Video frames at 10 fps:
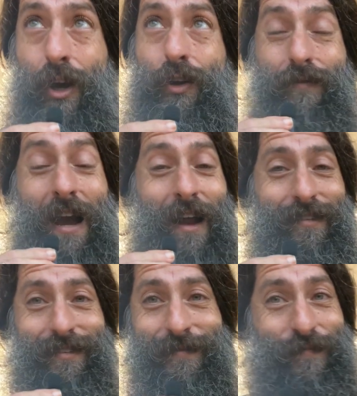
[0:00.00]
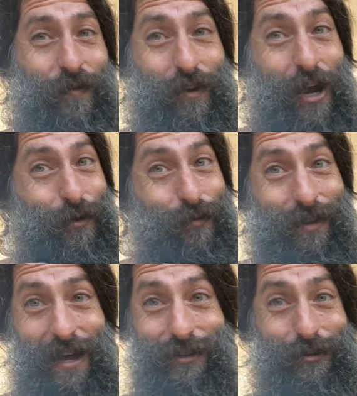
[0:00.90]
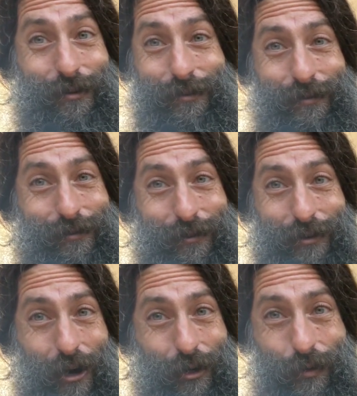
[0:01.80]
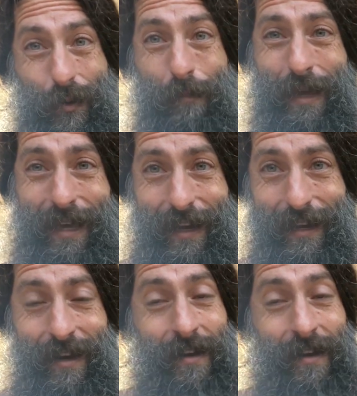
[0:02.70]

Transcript: You got to realize you're talking to a pig.